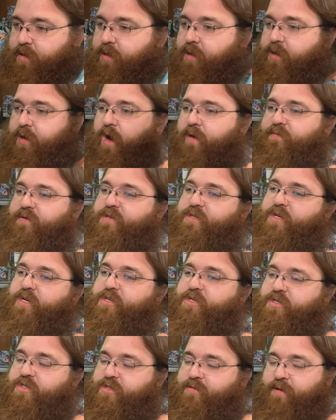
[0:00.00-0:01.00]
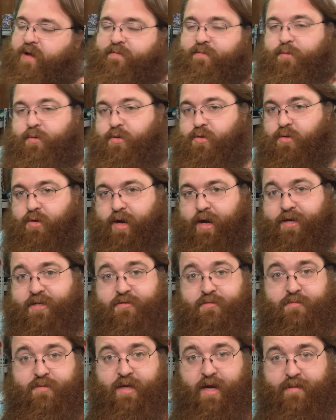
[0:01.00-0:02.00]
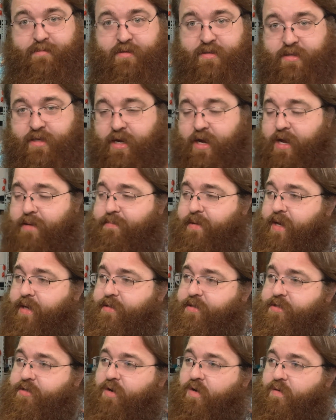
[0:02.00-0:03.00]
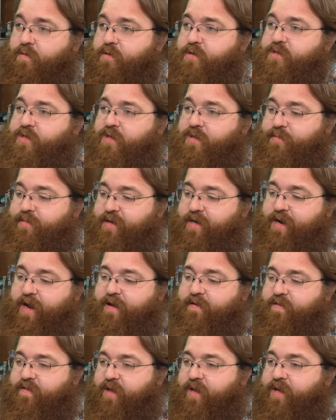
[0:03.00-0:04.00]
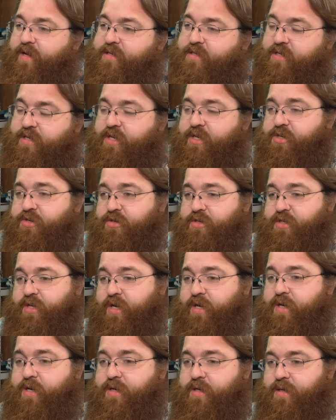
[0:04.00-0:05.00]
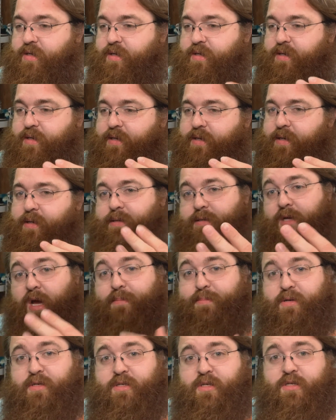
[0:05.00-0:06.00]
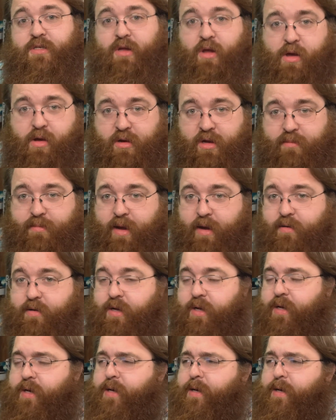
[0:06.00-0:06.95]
conversations I'm having with you guys from time to time, and Star Wars Unlimited, I think, is an interesting topic to talk about,